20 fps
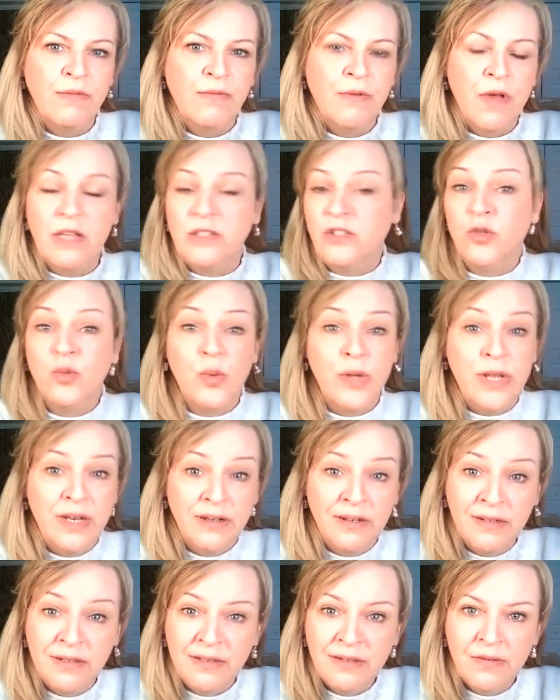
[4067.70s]
At
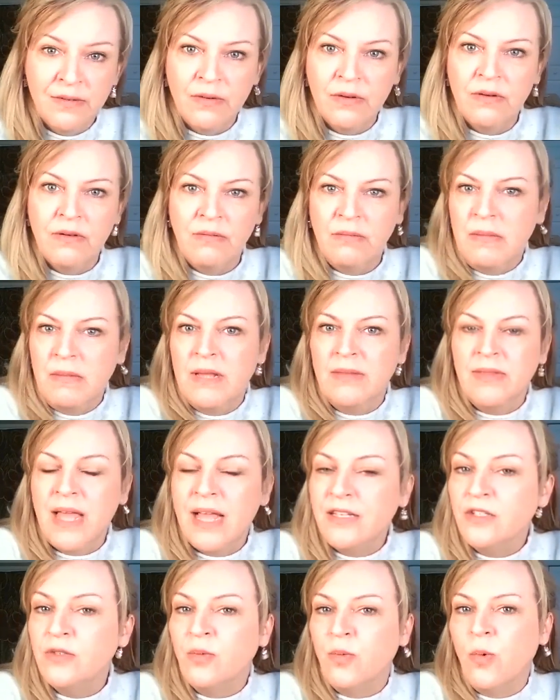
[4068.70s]
Sweden.
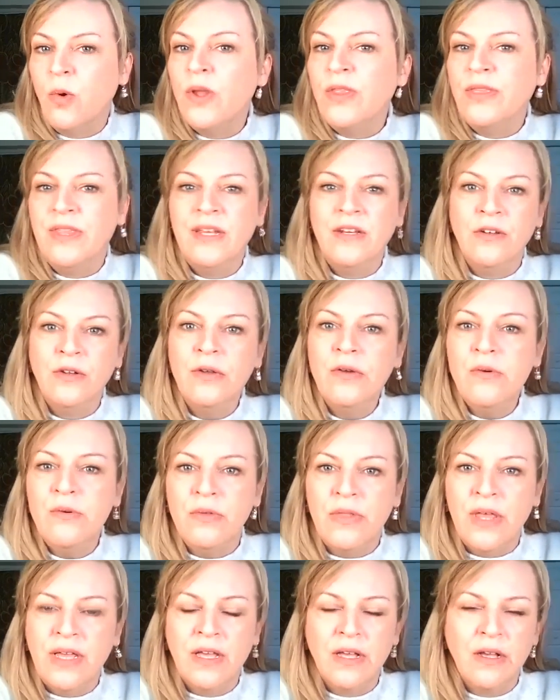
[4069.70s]
That's what they do.
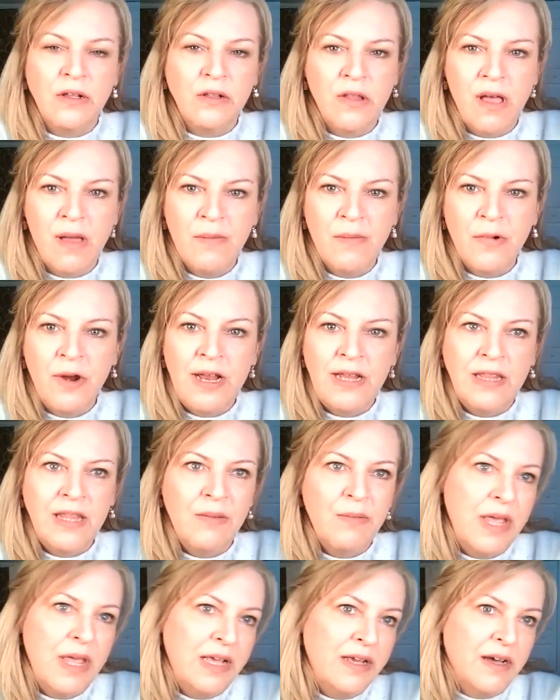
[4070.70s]
They conglomerate. They
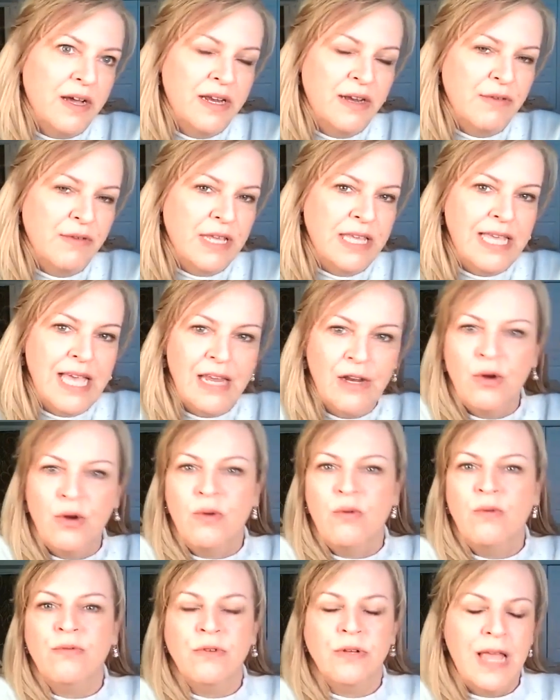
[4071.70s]
make kind of a
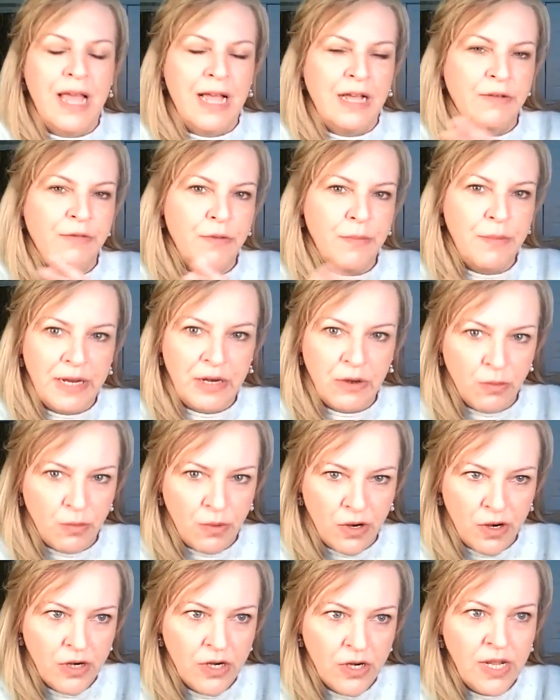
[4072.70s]
ghetto, for lack of a better
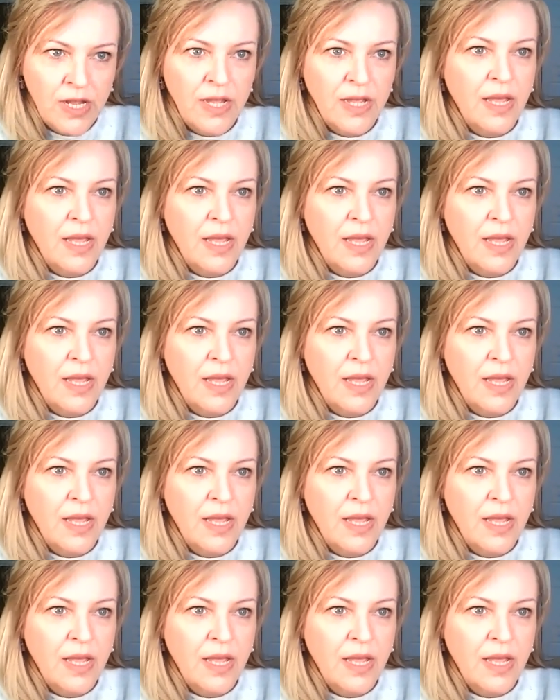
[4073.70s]
word.